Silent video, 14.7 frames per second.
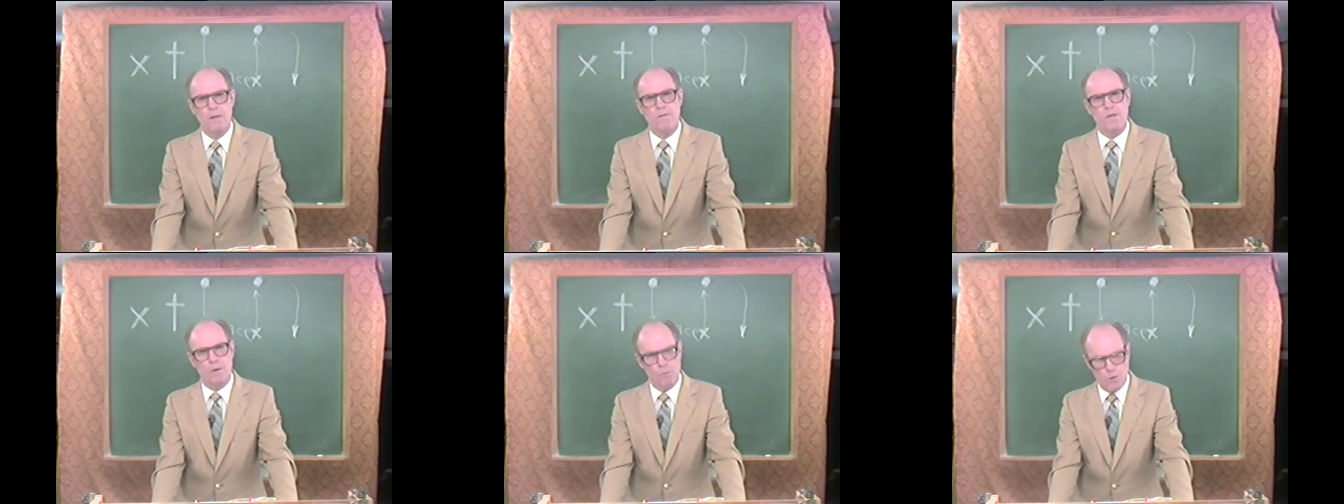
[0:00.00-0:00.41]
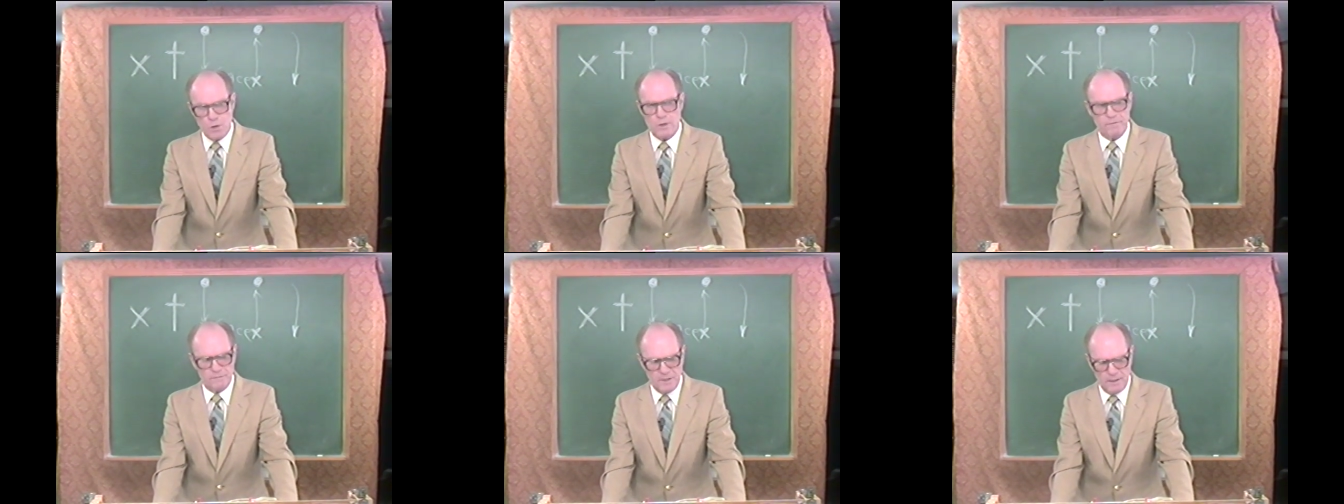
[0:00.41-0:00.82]
the
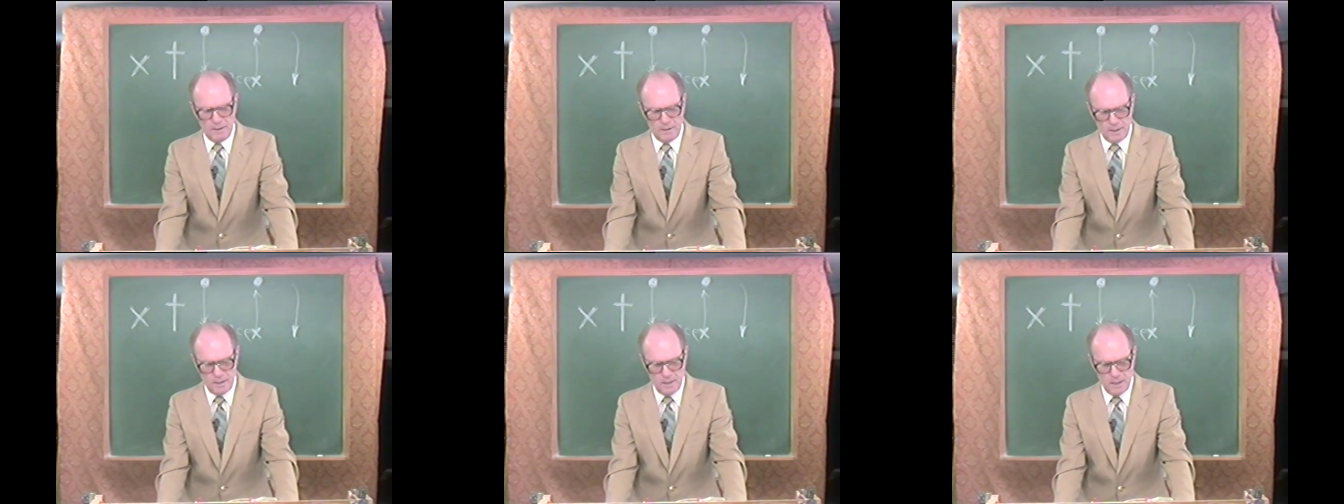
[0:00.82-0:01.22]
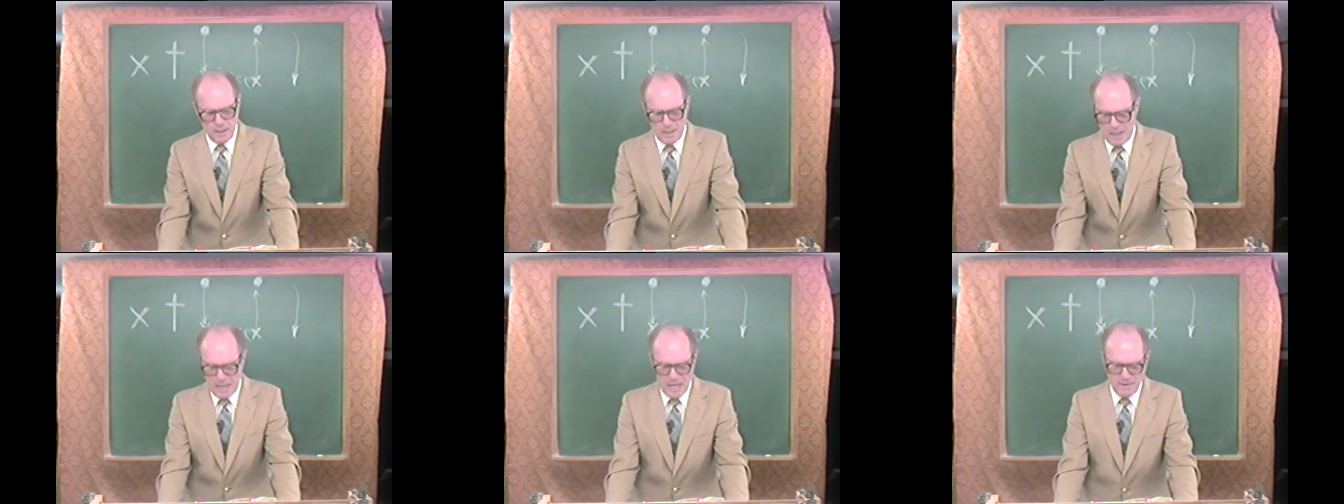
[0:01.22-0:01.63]
Word of God,
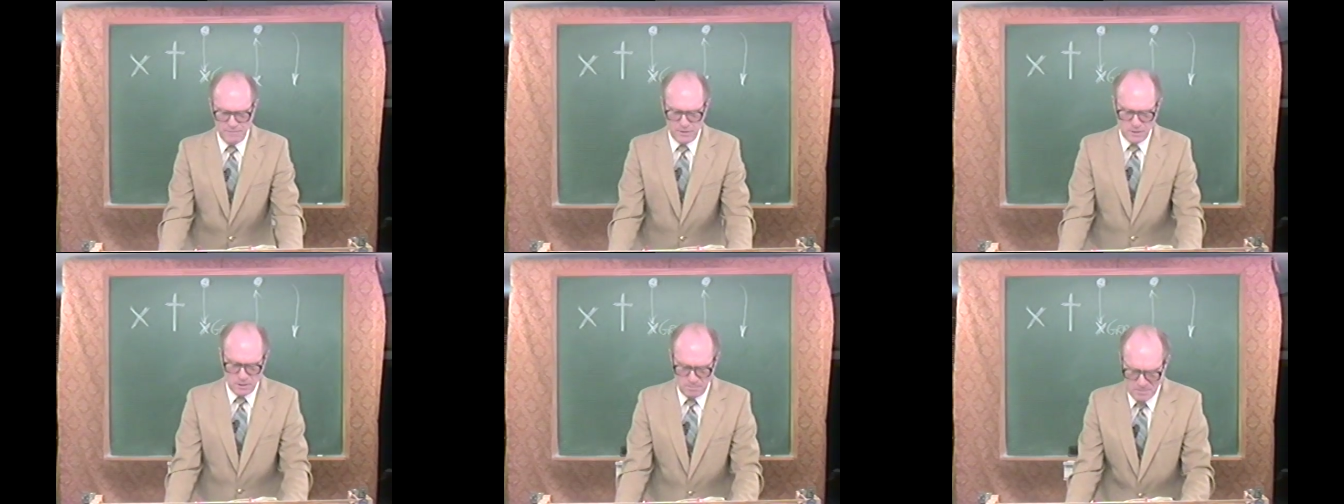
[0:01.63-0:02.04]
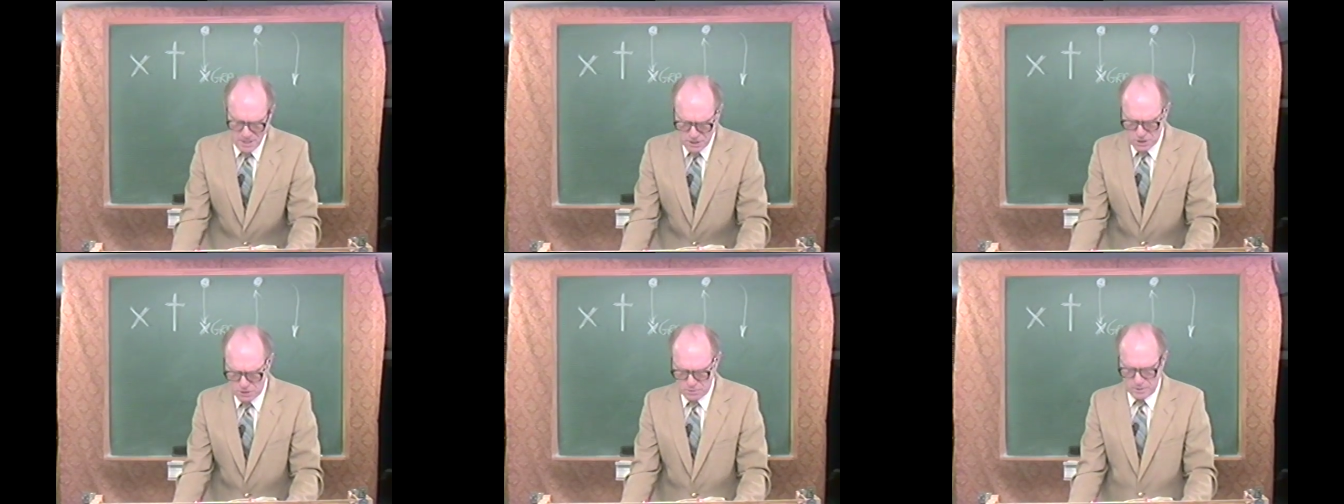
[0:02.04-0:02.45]
even the
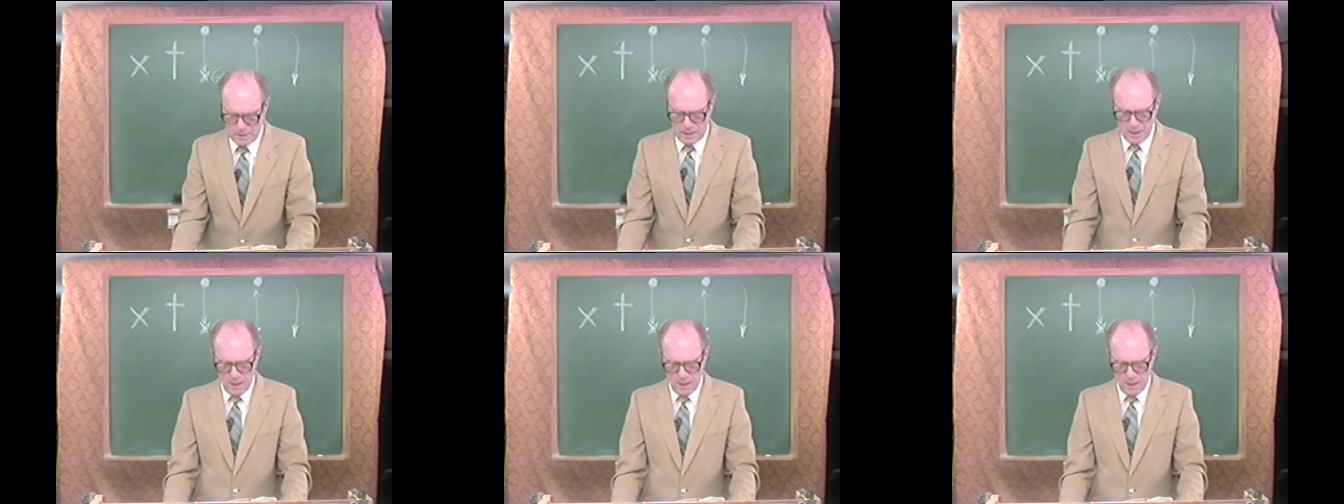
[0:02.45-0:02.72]
mystery